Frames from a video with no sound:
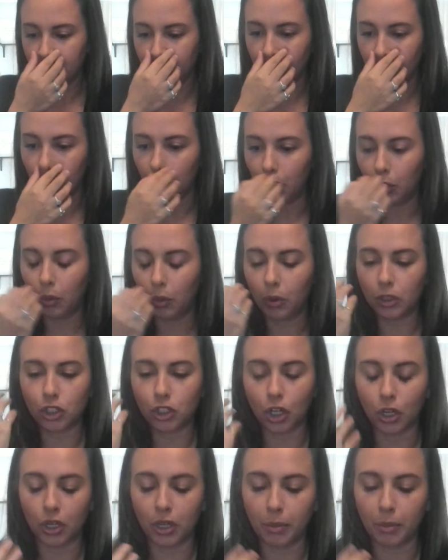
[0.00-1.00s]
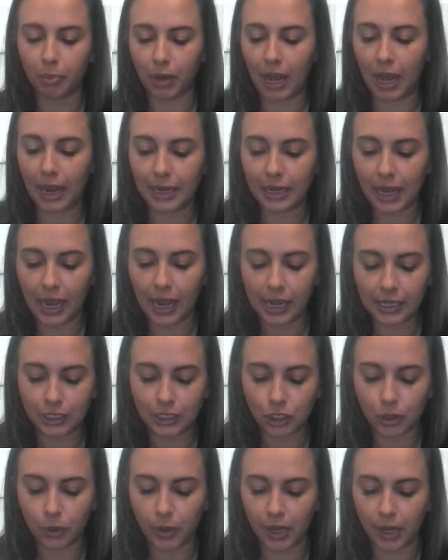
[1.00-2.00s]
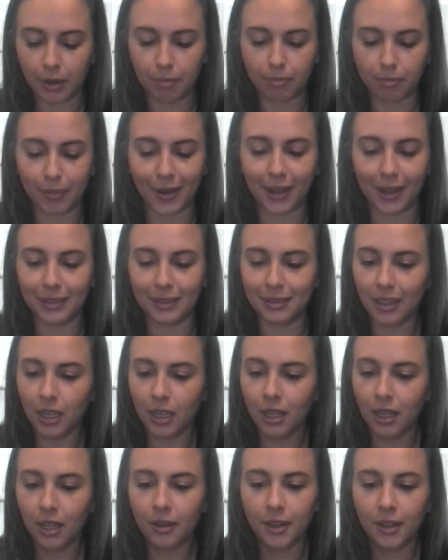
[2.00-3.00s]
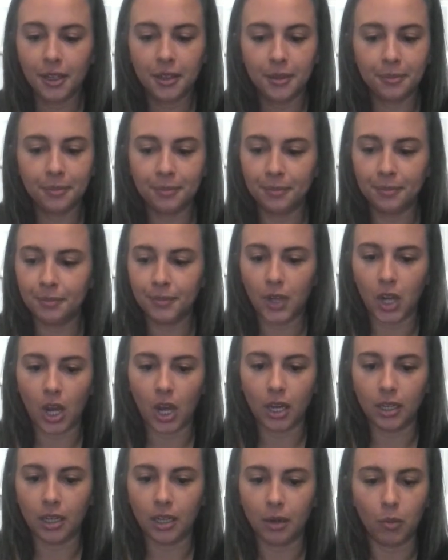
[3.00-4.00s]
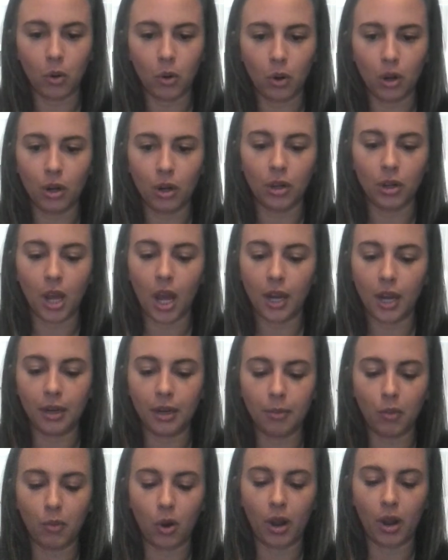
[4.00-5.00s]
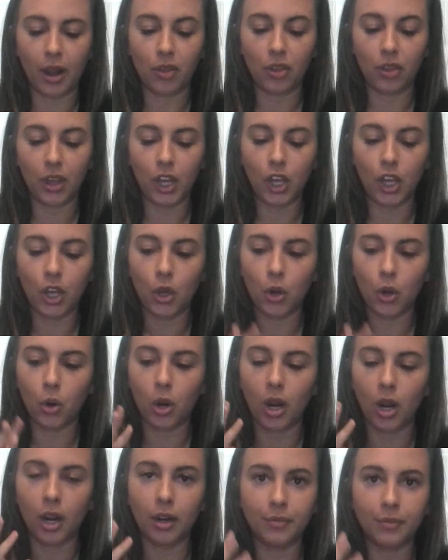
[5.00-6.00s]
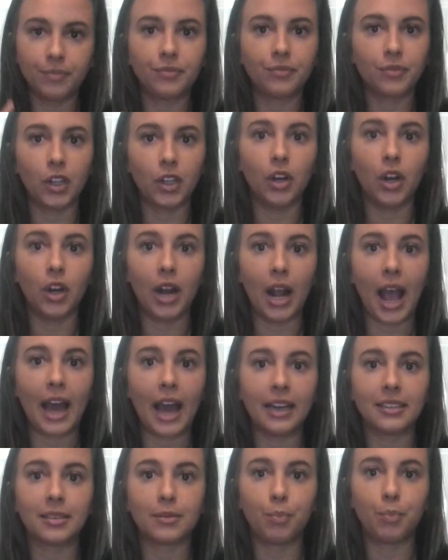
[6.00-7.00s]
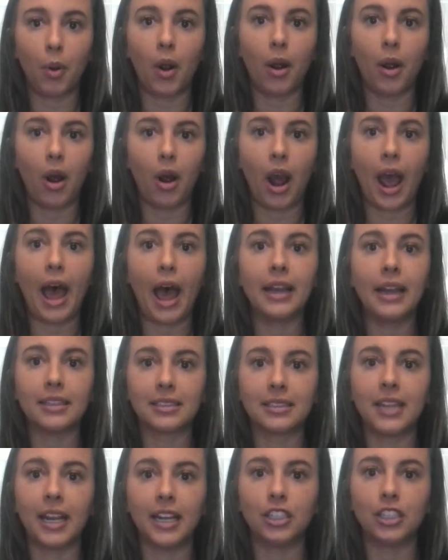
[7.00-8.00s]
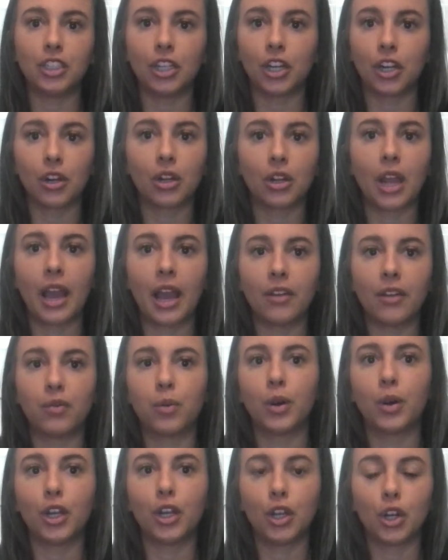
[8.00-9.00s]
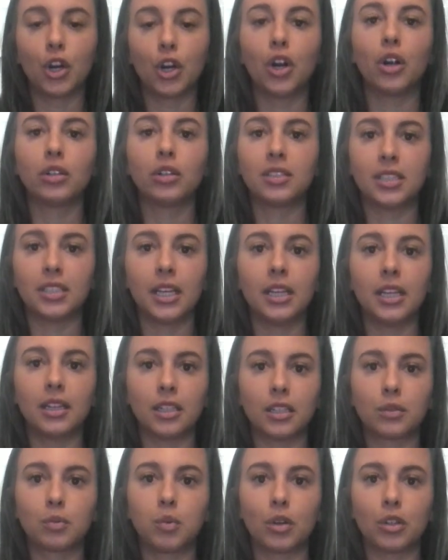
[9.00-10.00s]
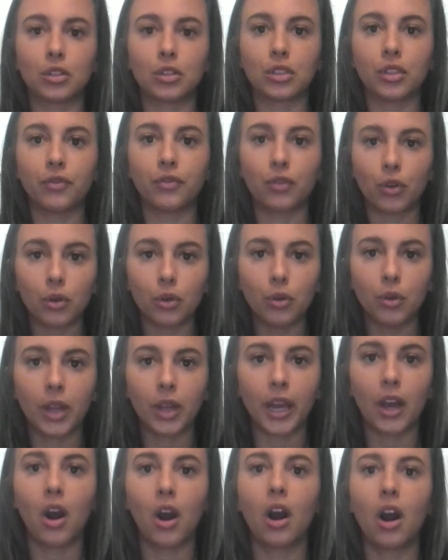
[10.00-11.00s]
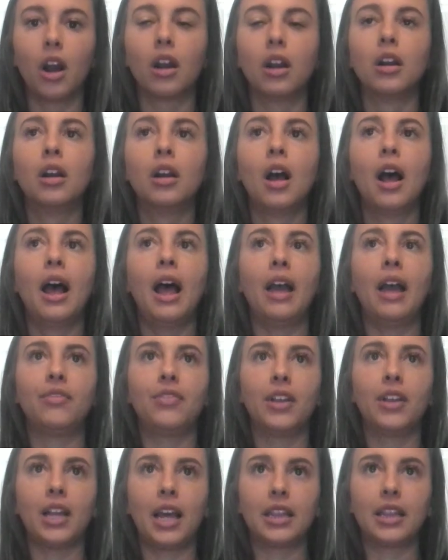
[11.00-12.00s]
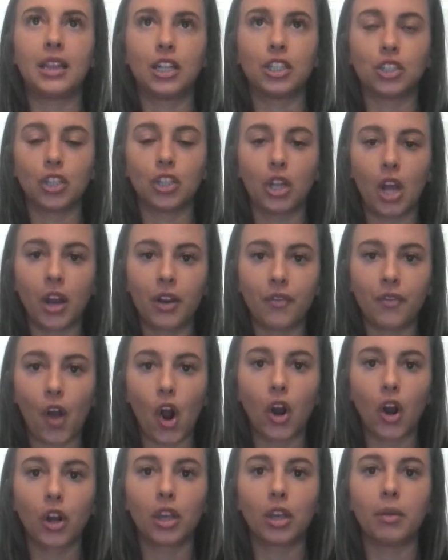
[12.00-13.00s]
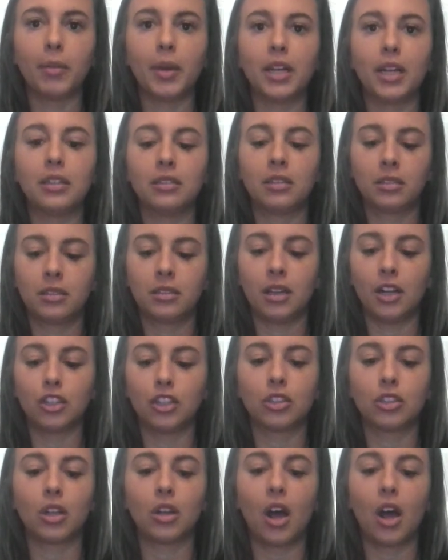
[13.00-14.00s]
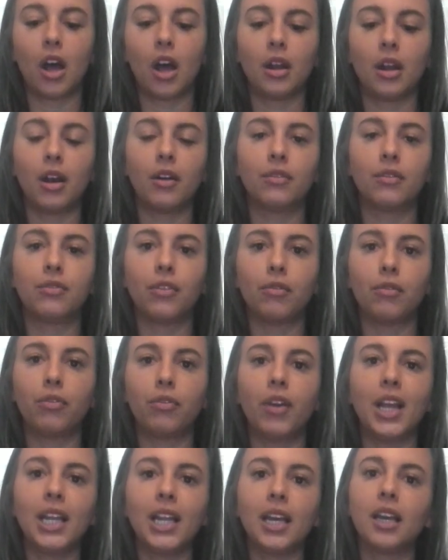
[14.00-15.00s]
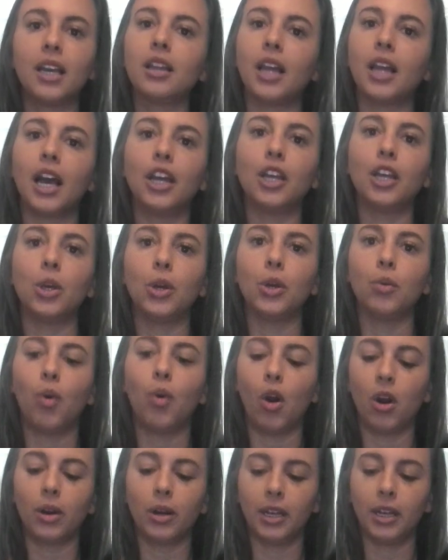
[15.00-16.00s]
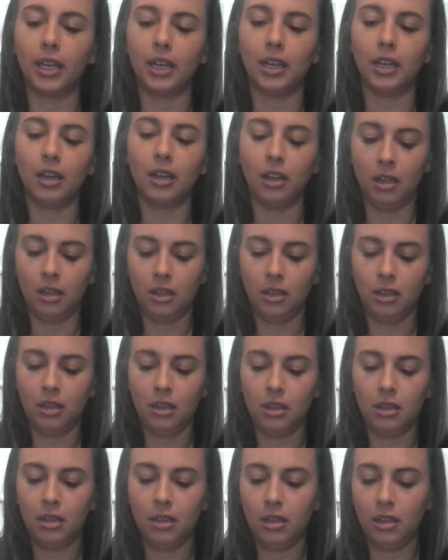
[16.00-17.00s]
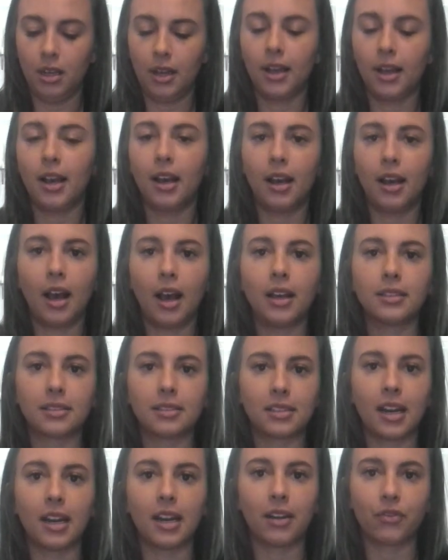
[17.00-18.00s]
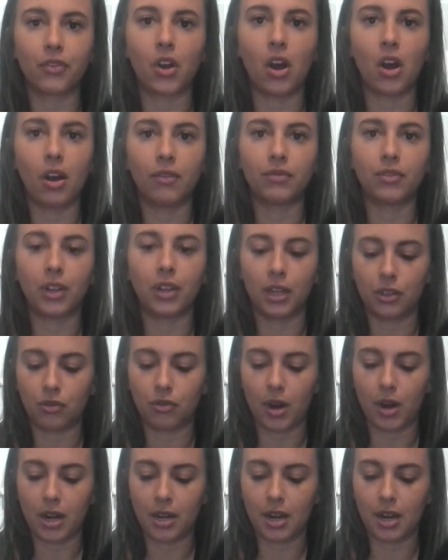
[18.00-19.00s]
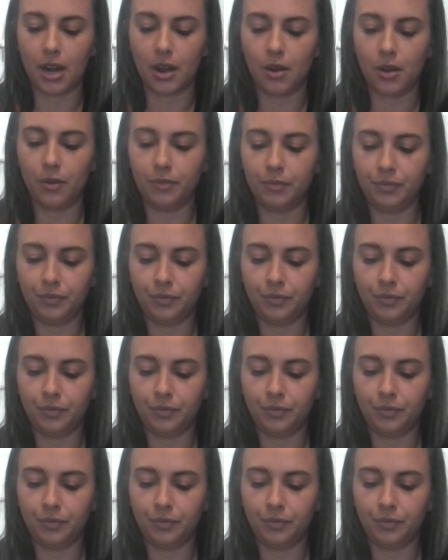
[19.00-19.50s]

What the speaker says: You turned a blind eye to it, but not anymore. I think you're at a stage in your life where you're seeing this person for who they are. I feel like there's a lot of arguments. There's a lot of feeling that you are in a state of conflict right now.